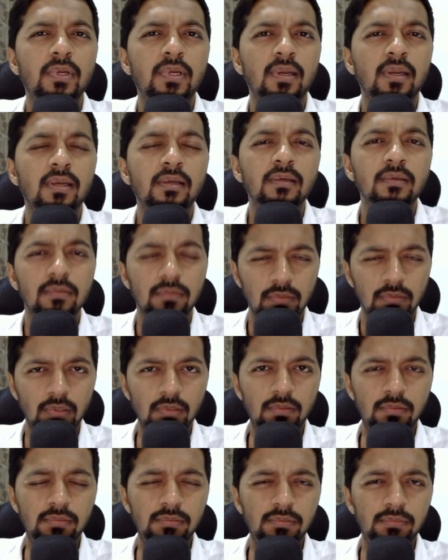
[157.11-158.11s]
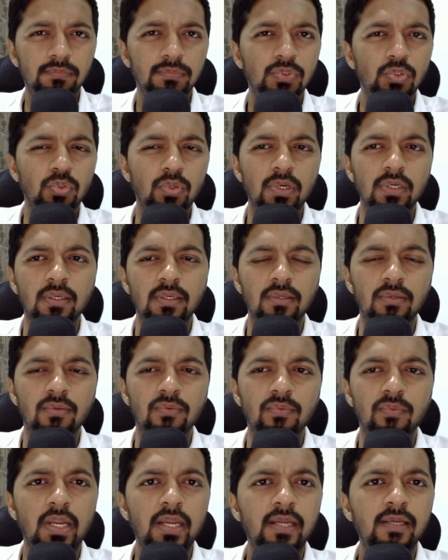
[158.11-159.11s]
trend to continue,
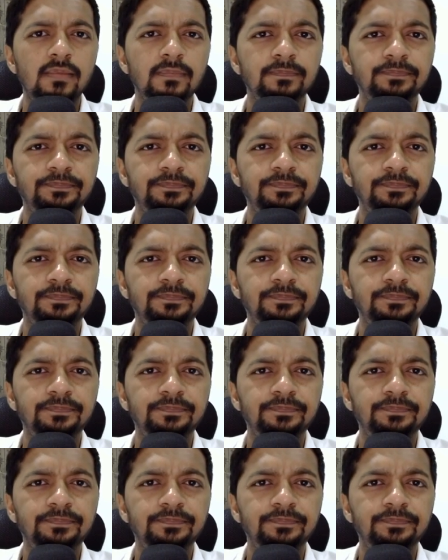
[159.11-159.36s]
right?